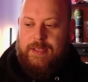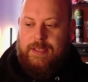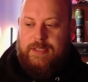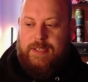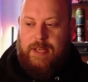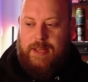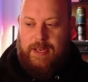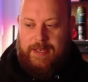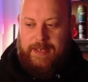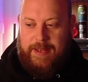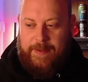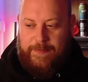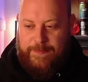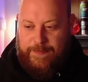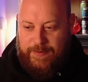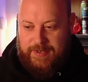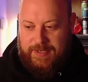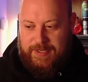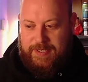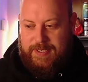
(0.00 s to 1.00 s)
So the
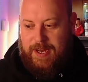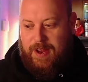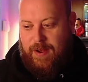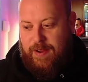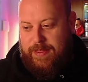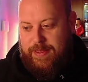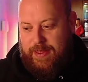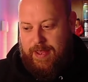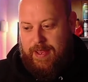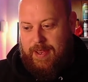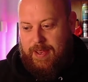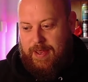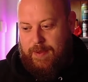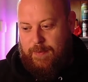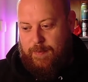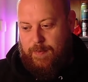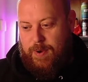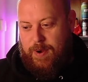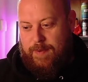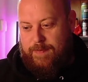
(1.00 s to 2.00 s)
difference, I
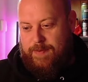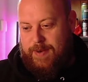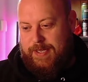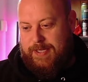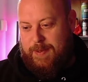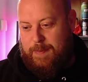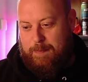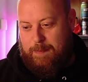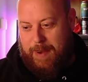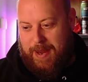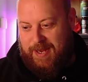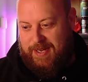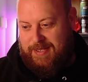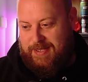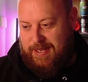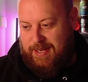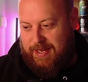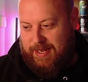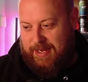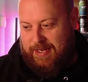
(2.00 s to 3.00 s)
think, when I've listened back
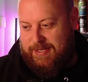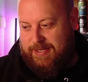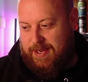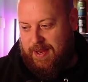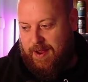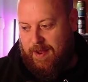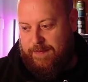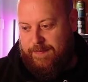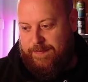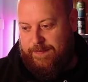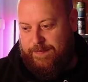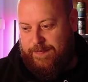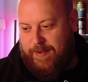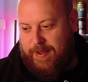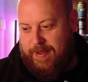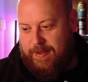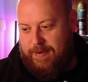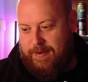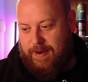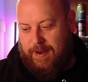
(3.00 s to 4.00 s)
to this, I
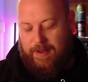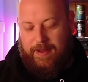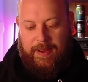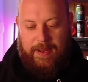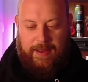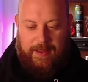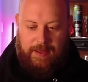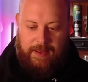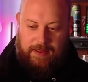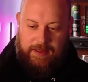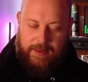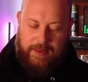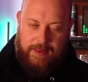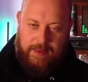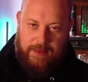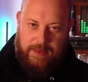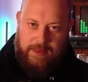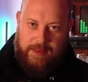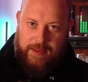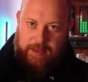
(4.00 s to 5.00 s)
feel like
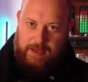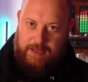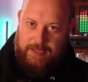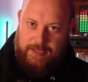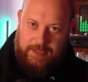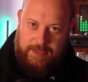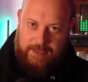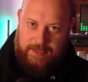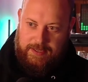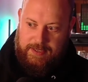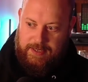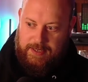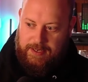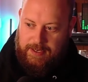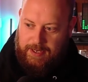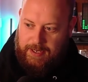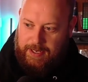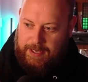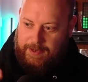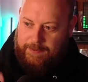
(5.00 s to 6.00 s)
this
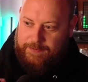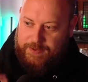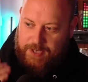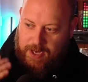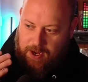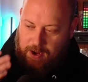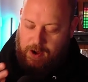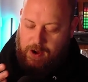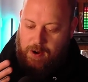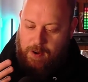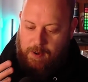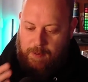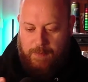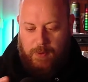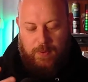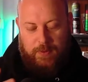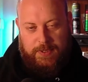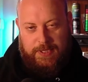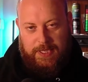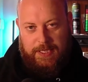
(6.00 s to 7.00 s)
gives a lot
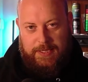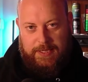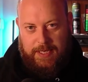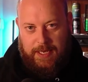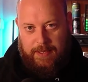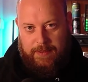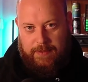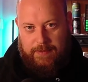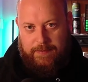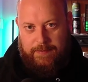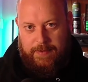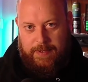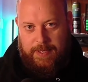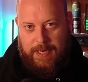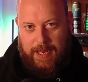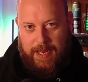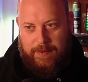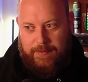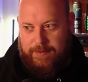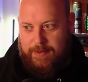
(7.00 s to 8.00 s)
more detail.
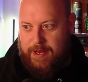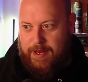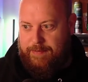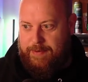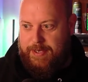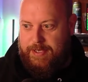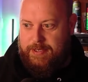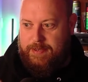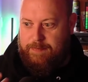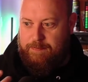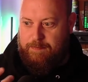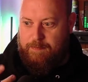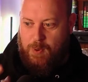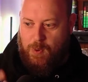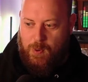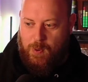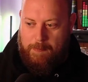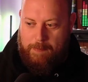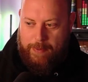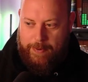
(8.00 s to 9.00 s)
Now, there is
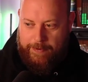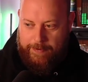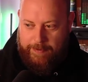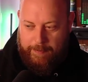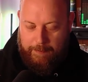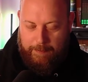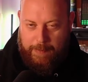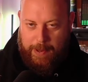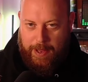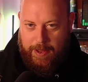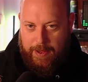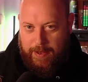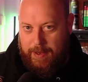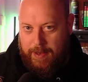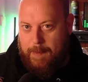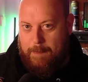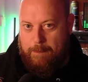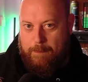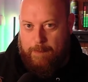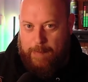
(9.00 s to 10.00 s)
more p,
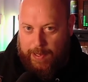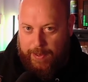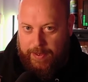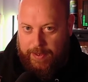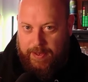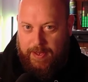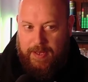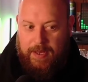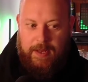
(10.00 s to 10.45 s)
and b.